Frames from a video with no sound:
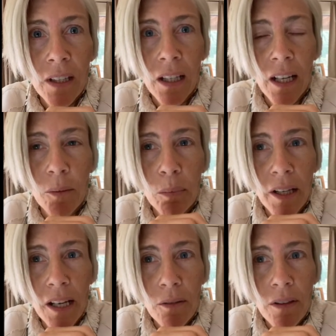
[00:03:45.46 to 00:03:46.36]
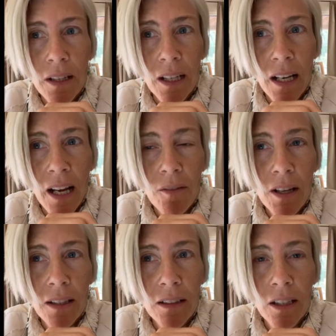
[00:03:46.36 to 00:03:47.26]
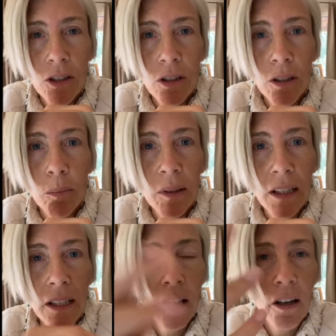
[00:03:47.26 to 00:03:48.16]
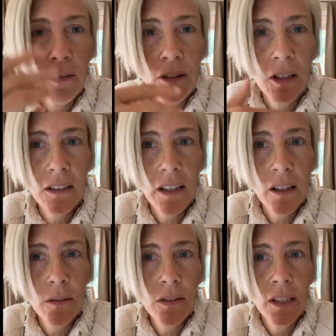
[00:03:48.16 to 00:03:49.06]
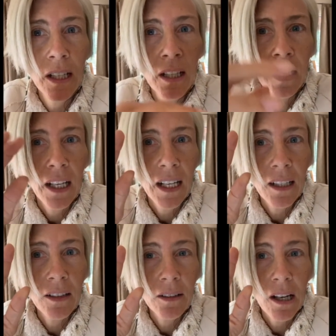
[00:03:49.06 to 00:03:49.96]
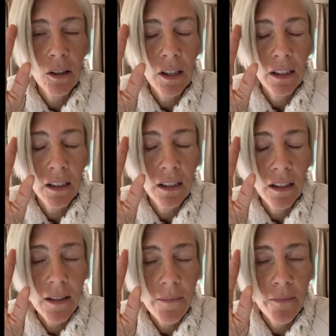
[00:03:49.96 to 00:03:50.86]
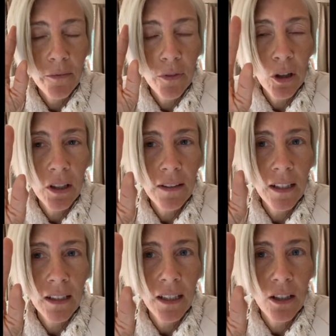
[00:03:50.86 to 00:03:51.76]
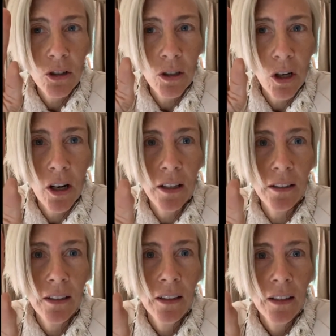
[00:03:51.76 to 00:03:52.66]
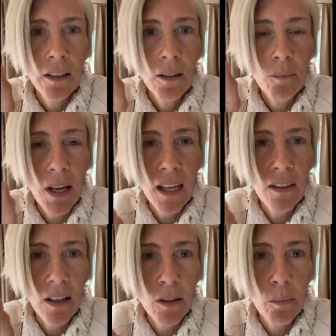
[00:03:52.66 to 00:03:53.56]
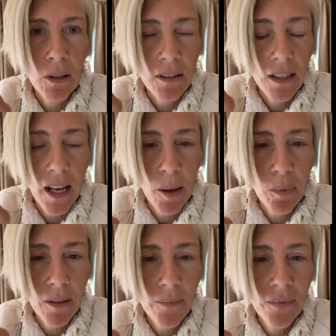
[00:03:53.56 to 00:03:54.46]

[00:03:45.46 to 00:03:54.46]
and playing with it and having the intention completely off of ourselves and our focus and intention on making the other person happy.